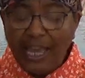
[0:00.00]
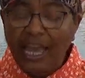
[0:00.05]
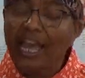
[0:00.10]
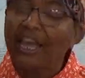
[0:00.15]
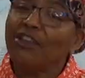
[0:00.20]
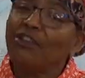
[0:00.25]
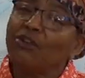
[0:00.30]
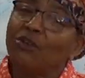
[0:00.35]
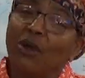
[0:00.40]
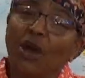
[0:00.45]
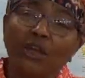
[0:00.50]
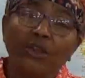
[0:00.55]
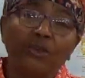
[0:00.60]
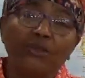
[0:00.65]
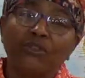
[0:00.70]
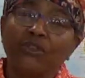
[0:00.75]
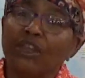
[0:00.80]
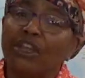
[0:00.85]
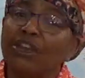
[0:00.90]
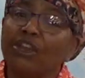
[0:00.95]
And you know, I
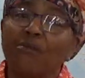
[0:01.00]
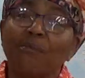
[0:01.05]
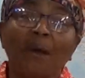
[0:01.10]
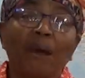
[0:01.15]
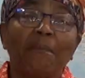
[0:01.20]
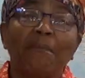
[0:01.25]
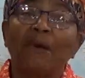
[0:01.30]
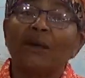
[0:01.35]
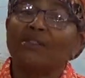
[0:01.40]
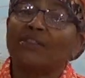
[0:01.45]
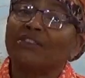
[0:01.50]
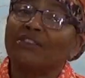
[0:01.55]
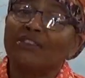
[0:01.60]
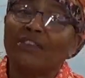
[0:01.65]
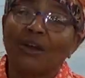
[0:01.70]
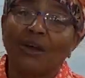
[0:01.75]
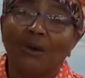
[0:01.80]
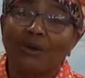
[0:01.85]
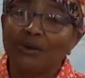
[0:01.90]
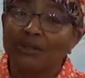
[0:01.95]
used to hear my mother
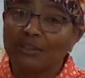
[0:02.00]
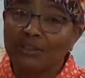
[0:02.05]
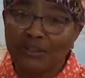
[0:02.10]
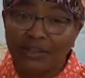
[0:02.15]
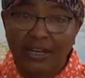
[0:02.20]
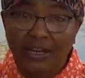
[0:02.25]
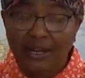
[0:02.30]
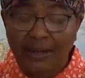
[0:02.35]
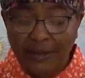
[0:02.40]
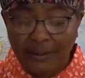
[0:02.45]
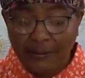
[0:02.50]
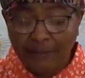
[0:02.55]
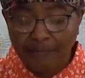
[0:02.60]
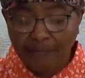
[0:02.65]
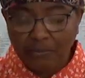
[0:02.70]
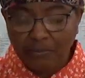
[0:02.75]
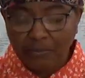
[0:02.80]
say all the time,